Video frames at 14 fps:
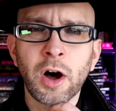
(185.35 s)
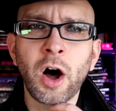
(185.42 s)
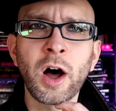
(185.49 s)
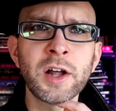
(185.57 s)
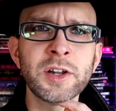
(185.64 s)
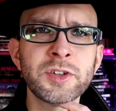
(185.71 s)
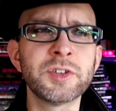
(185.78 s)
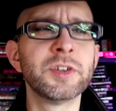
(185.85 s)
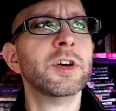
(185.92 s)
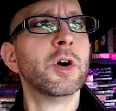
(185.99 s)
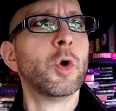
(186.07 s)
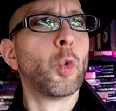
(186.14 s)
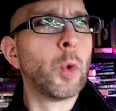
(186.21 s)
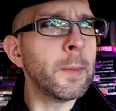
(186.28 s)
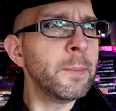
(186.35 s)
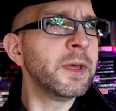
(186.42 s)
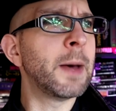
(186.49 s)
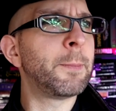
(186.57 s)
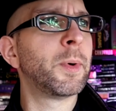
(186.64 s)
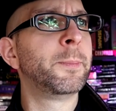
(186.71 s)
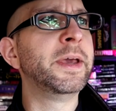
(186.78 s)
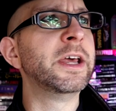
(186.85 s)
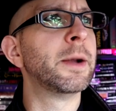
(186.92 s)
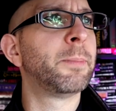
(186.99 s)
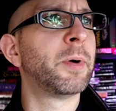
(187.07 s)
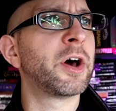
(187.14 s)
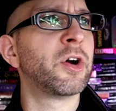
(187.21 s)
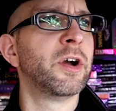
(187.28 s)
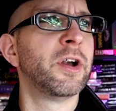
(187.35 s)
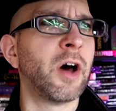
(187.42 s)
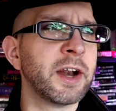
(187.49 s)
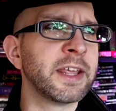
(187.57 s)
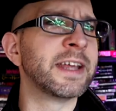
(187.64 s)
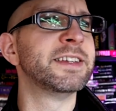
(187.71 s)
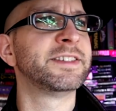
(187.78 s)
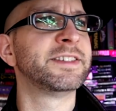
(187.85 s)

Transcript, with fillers: Hans, whip me up a peanut butter and onion